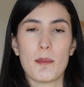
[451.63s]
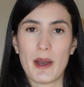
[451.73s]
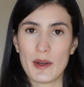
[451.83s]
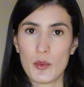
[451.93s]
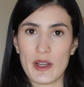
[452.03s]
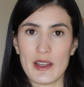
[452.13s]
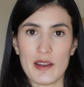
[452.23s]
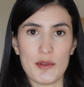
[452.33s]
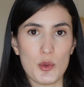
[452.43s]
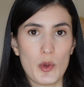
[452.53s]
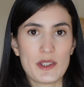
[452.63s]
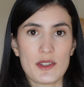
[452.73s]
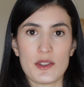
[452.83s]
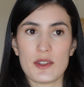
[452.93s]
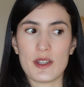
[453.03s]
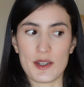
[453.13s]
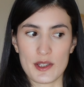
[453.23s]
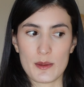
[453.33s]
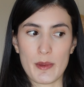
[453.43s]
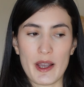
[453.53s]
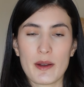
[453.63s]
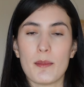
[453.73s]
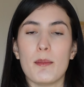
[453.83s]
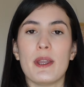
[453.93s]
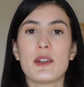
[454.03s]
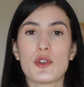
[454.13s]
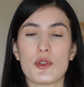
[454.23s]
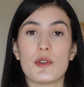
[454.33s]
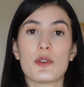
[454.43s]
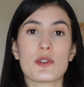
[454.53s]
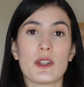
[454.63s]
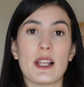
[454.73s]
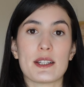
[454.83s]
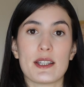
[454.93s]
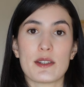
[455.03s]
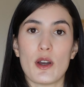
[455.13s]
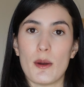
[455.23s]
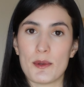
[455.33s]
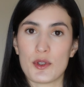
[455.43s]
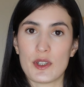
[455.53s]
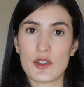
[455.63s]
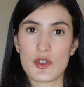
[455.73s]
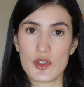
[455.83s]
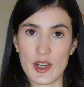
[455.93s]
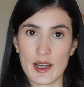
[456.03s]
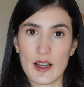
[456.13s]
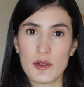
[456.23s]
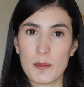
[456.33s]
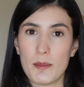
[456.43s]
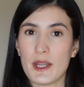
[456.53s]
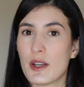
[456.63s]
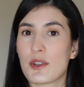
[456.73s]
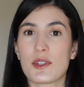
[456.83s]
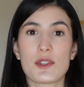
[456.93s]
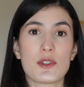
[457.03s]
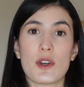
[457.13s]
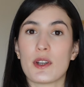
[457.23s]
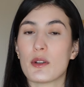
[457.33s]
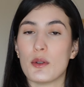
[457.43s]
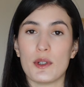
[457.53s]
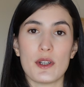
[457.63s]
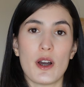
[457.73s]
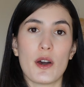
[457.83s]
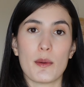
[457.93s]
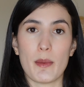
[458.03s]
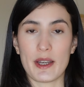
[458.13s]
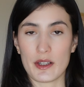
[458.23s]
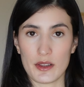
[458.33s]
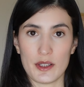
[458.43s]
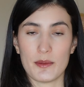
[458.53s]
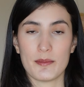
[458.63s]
By the way, if you want a dust bag, make sure to select that option at checkout because it's not included automatically.